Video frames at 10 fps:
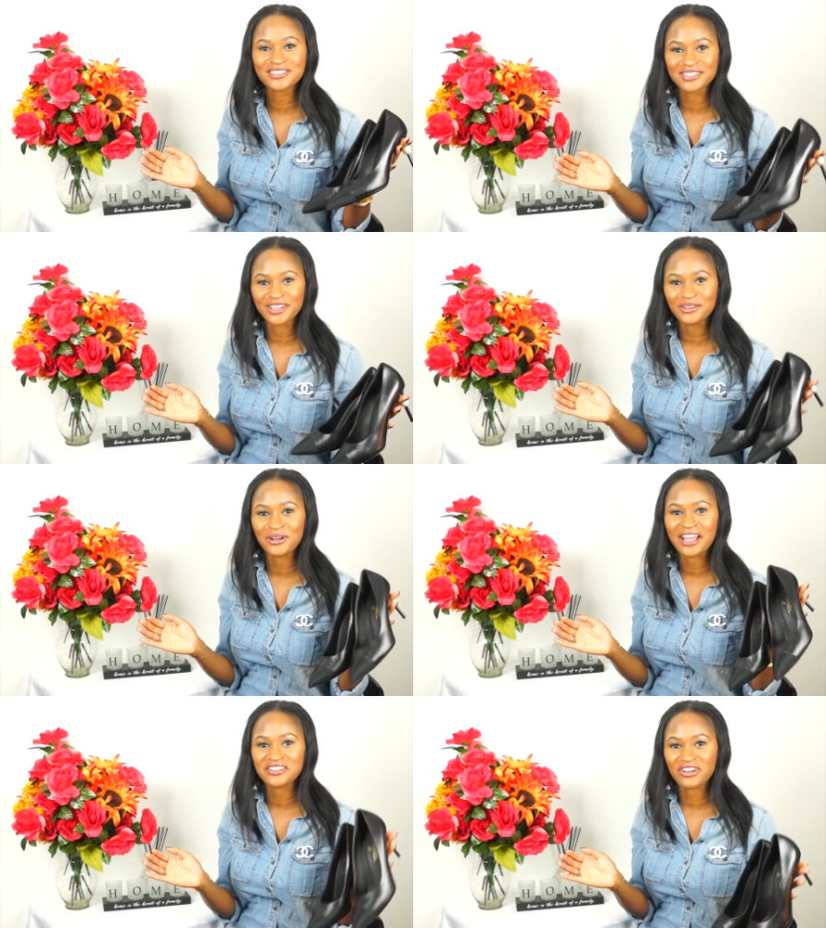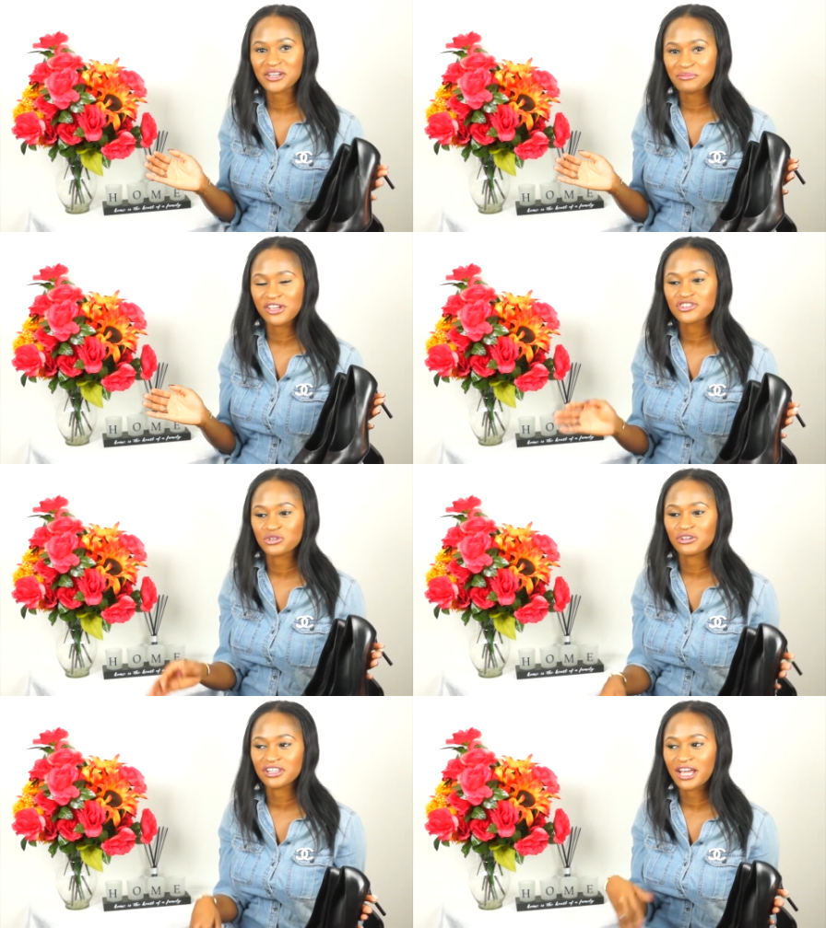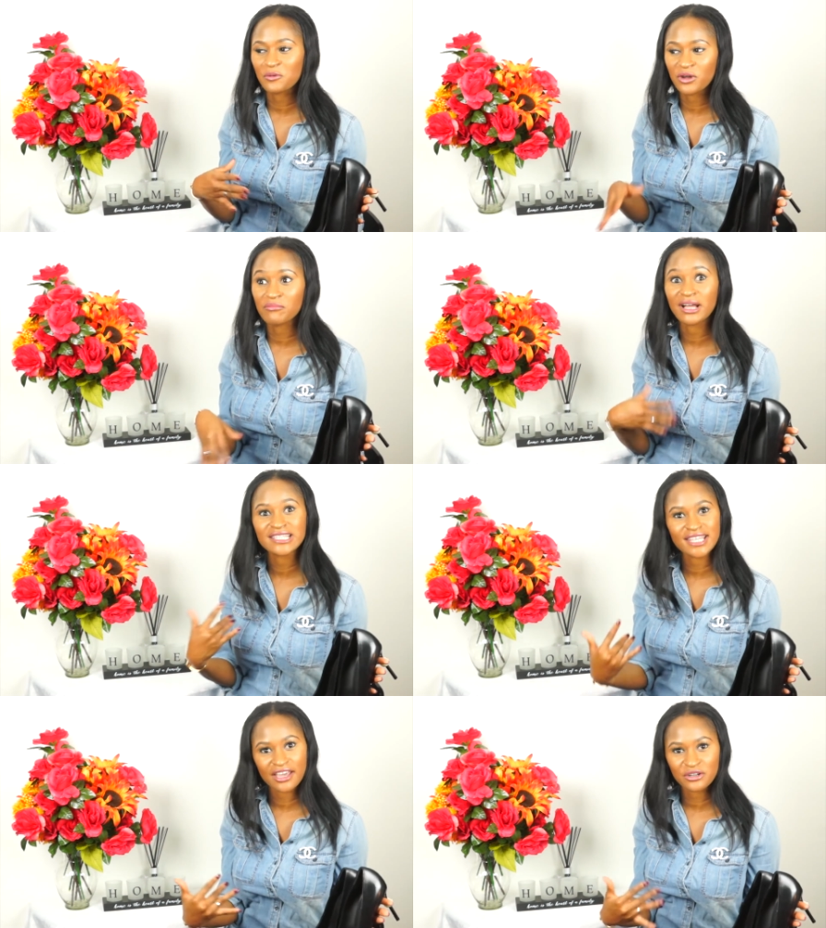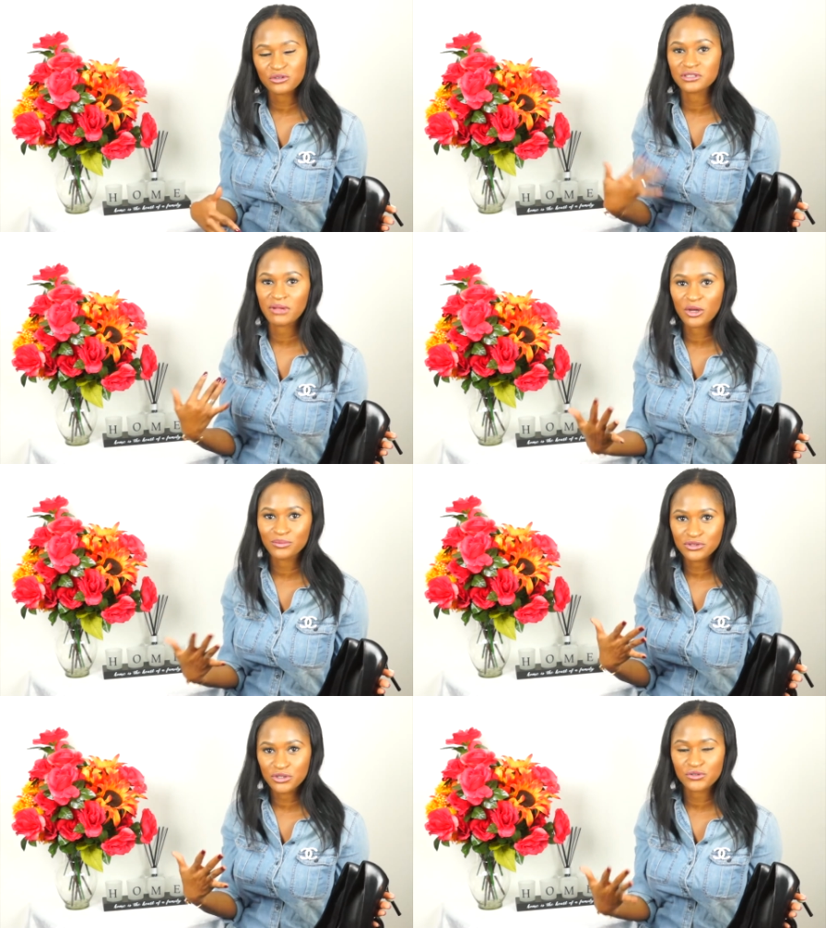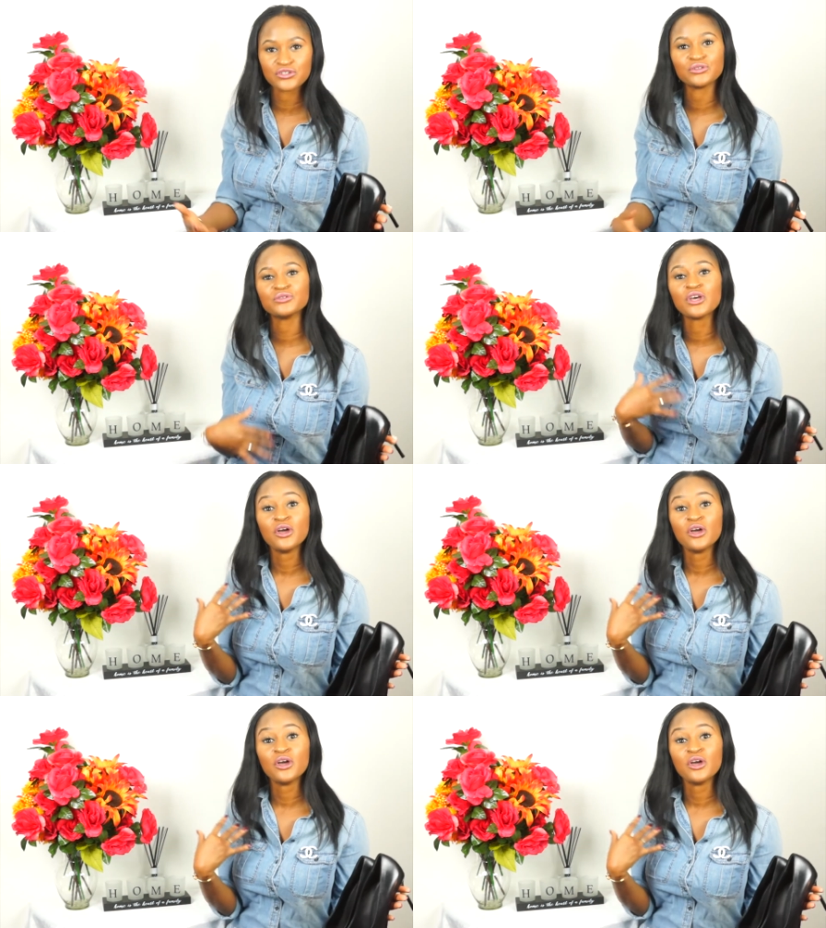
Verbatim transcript: So I try to make sure that I wear my sandals and my open-toe shoes